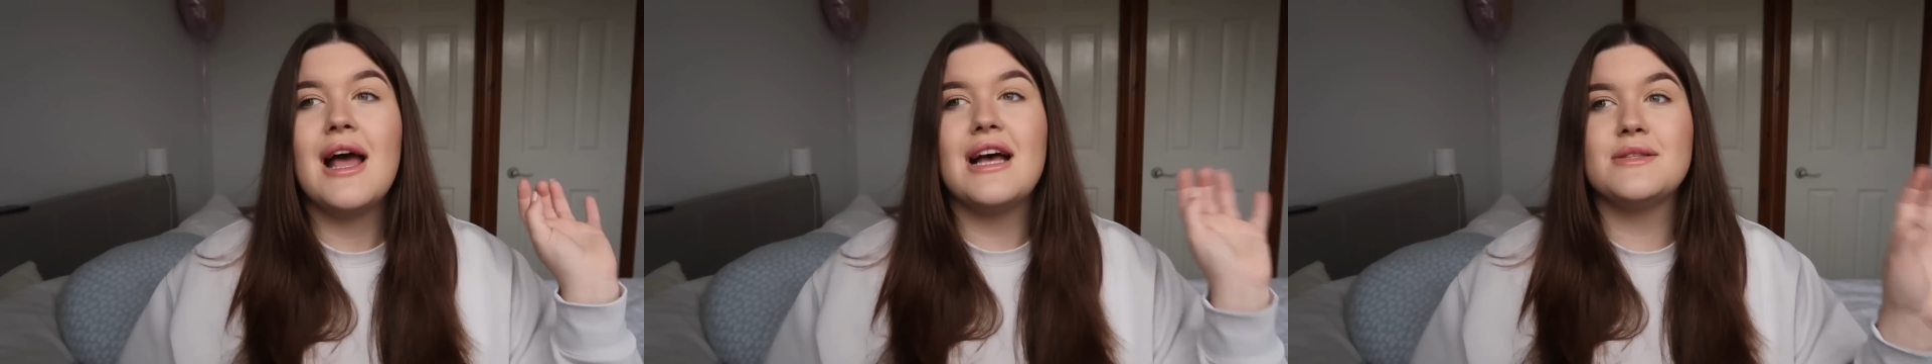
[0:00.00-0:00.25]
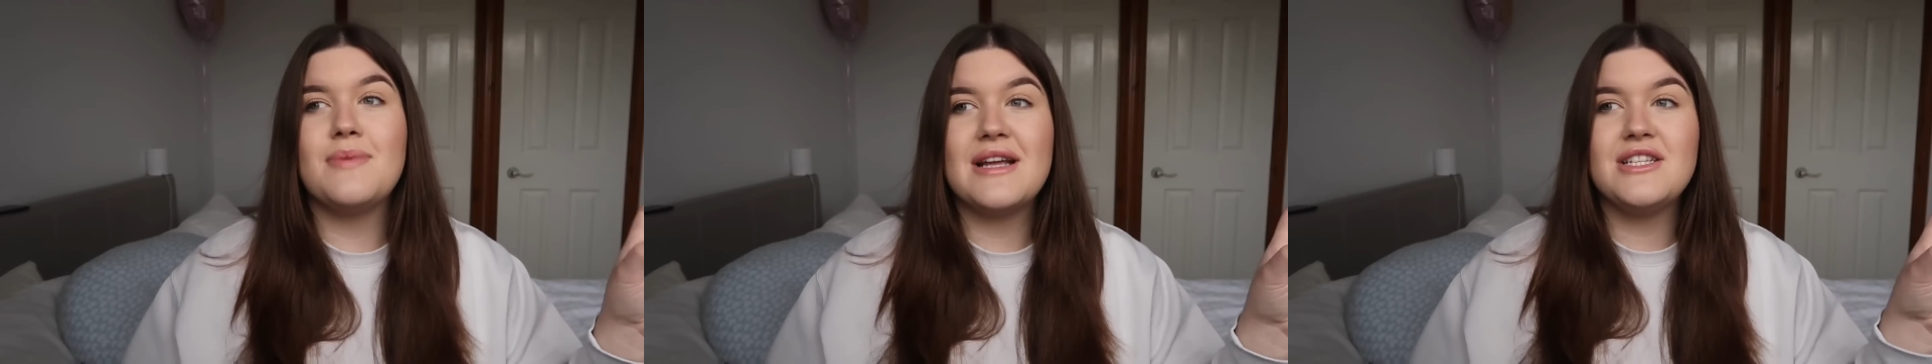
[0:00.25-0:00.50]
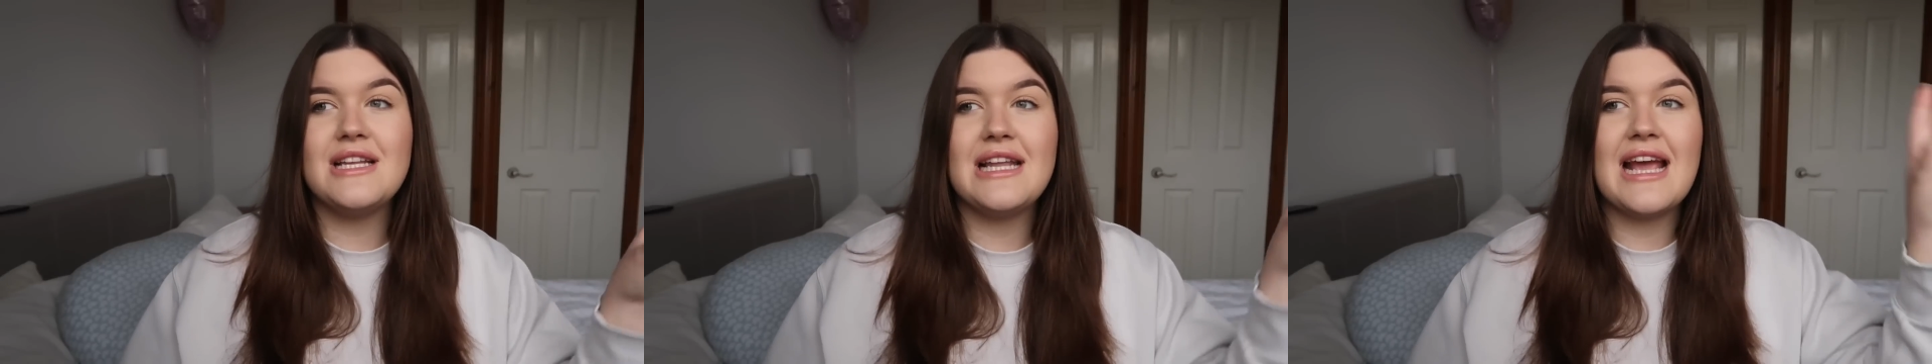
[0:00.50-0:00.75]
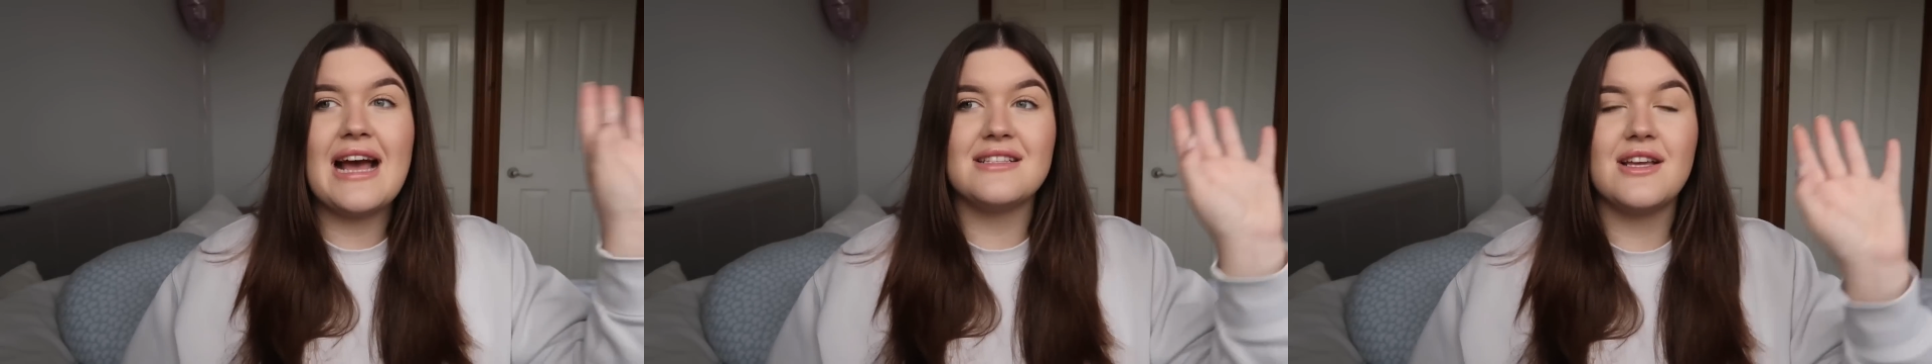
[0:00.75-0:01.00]

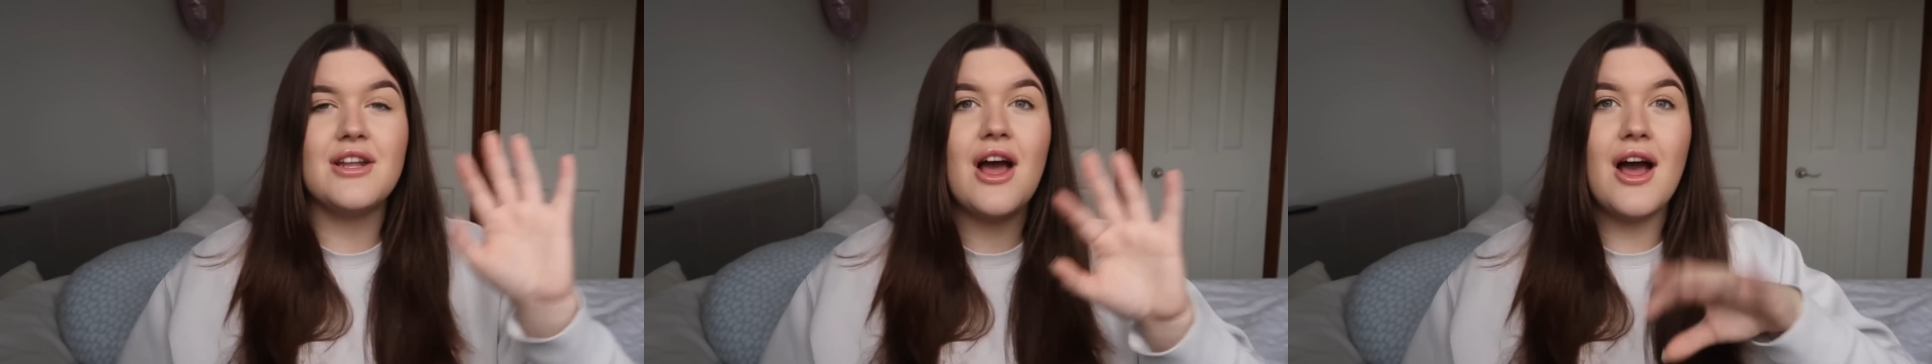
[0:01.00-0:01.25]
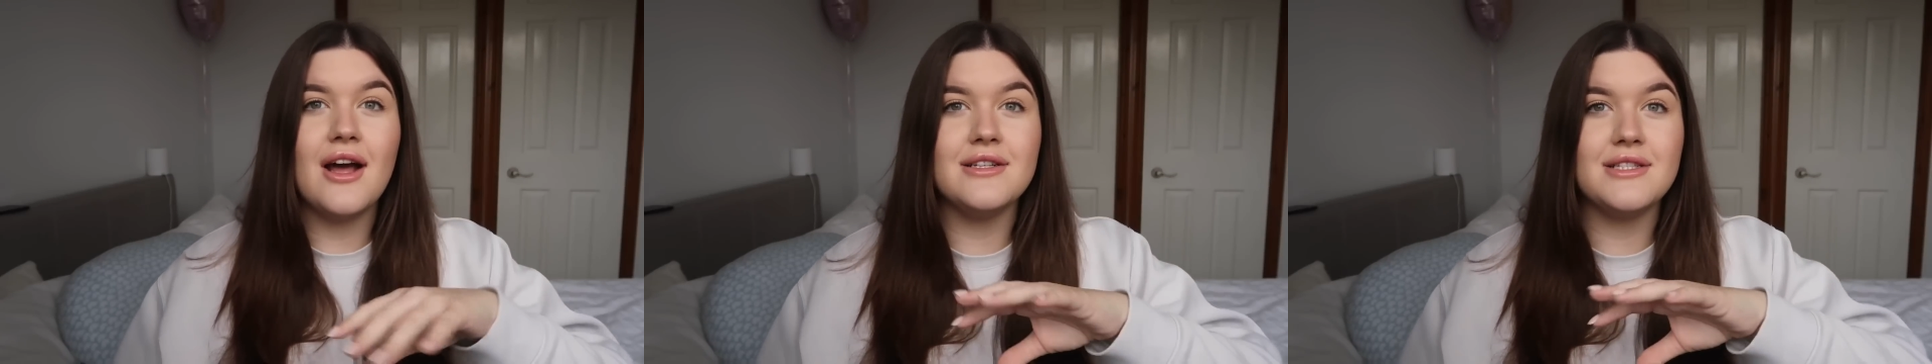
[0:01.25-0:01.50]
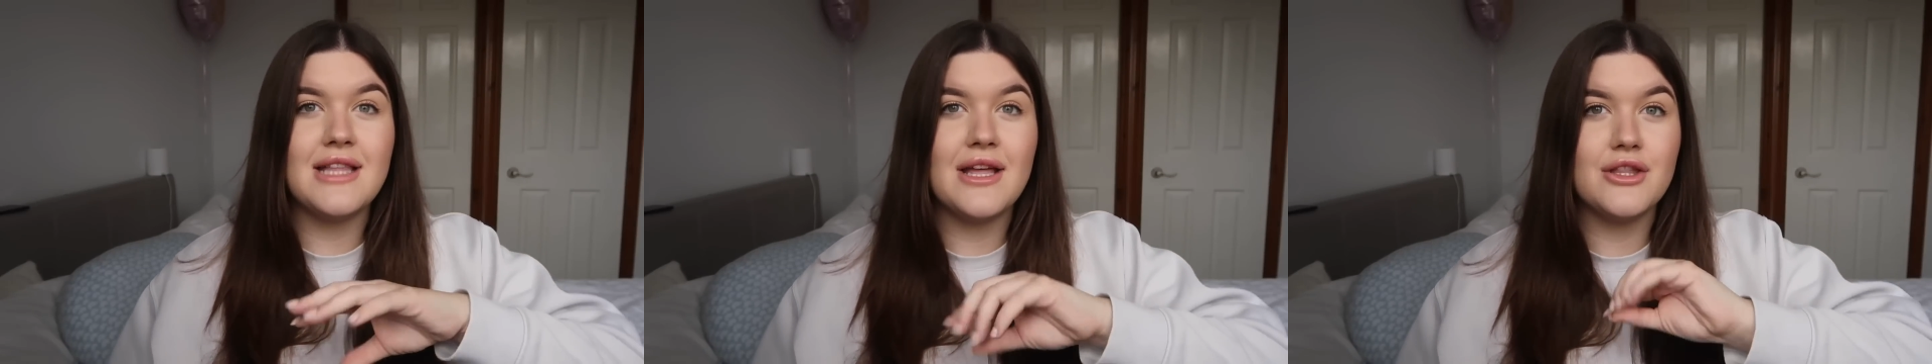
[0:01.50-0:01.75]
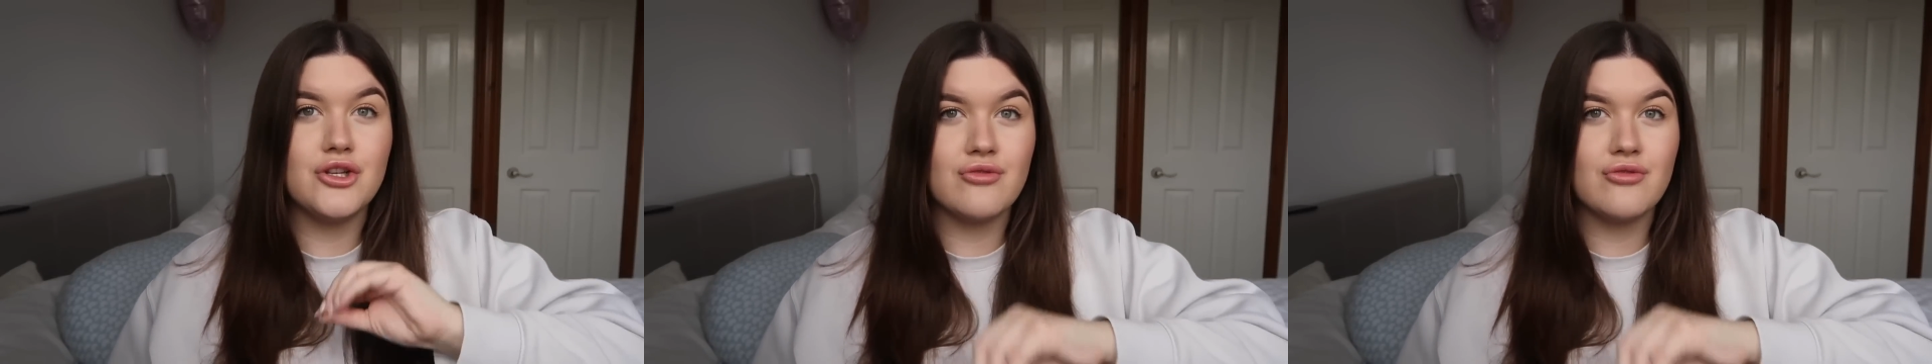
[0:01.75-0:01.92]
especially as I'd heard that the